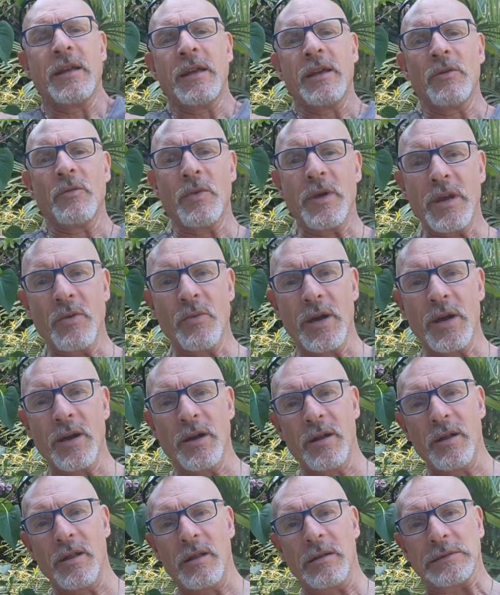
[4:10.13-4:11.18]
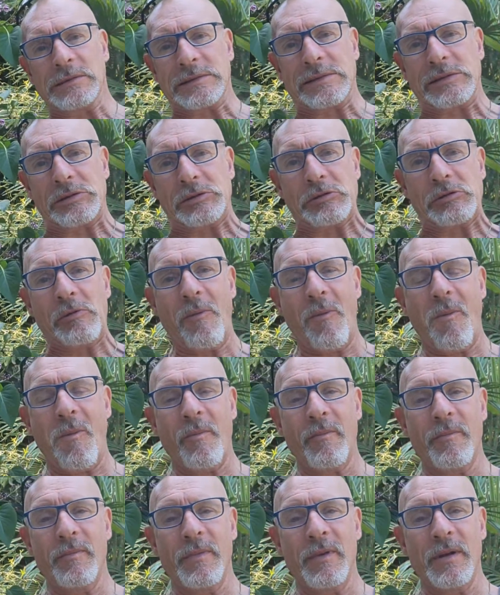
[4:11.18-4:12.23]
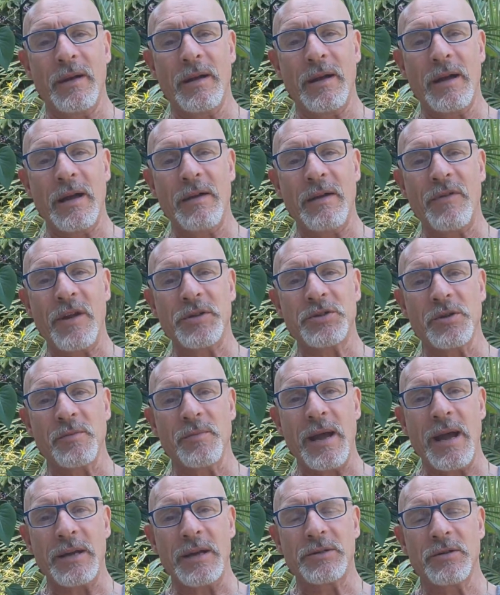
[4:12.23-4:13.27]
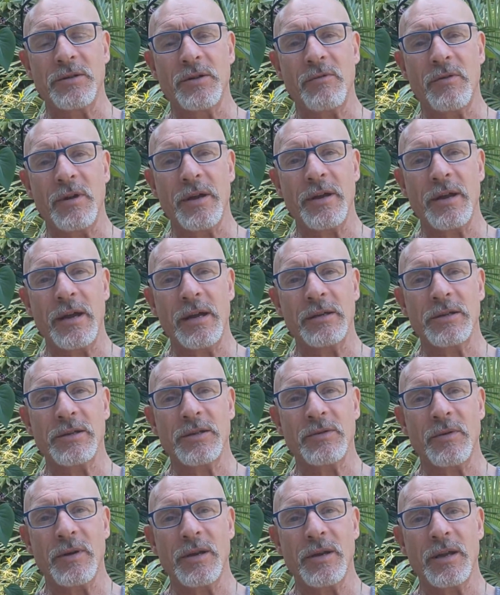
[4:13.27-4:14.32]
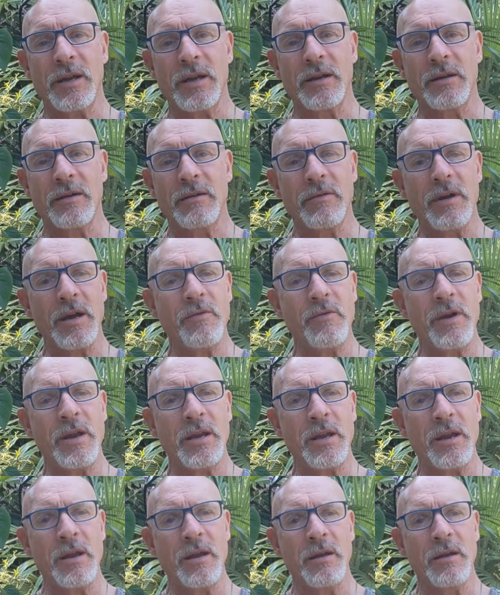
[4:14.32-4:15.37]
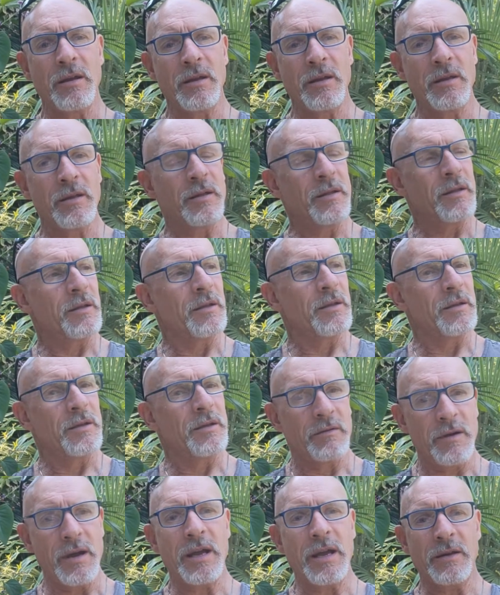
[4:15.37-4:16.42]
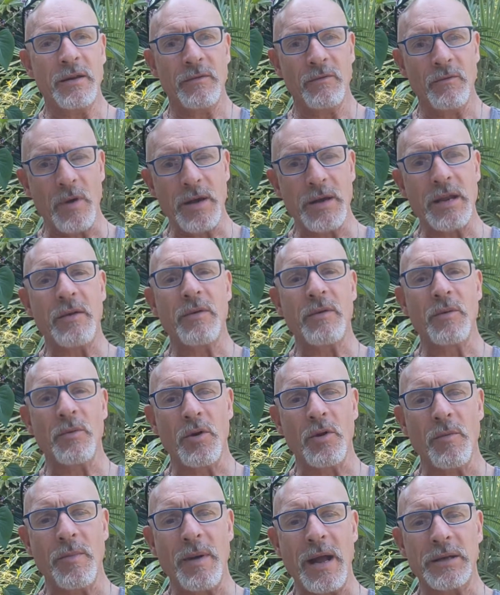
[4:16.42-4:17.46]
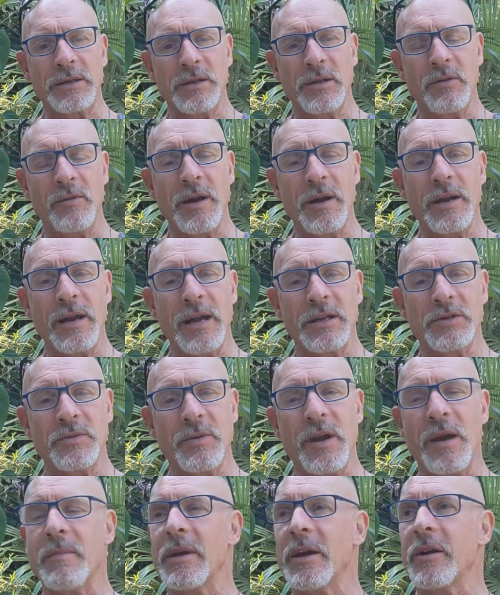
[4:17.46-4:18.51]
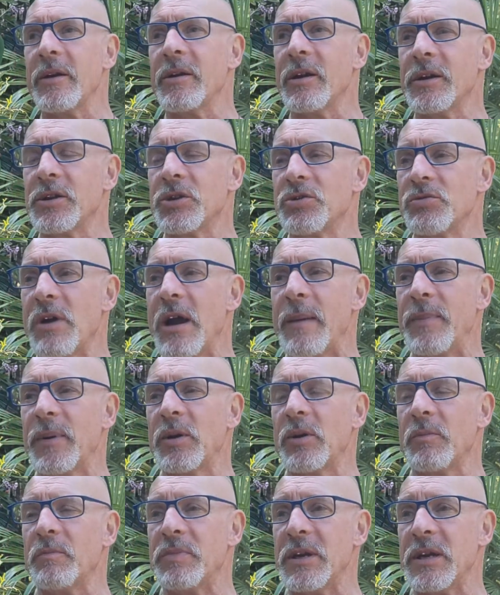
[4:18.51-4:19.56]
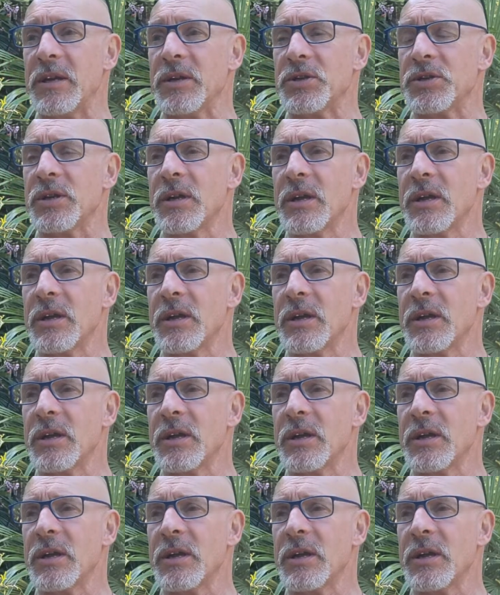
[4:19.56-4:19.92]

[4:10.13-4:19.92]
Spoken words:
we will venture back to the Hawaiian Islands one day. Right, Wendy? Right. One day we will go back to the Hawaiian Islands. We got married on a tropical beach.